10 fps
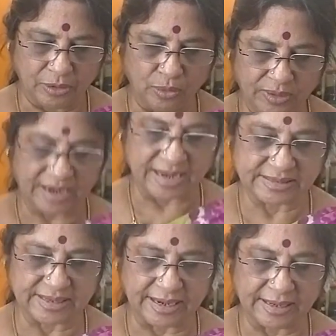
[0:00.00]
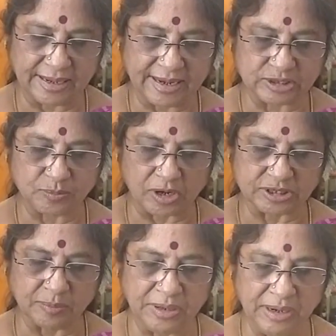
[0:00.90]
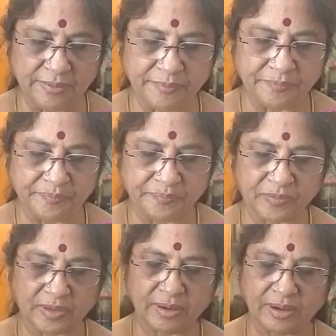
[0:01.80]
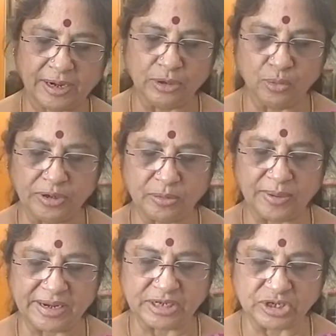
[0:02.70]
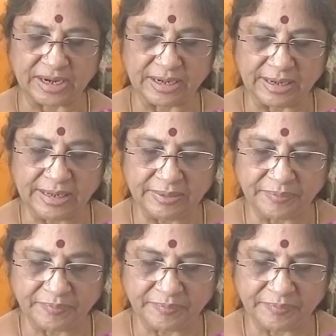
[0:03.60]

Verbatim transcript: Do it as tightly as possible and do it very gently.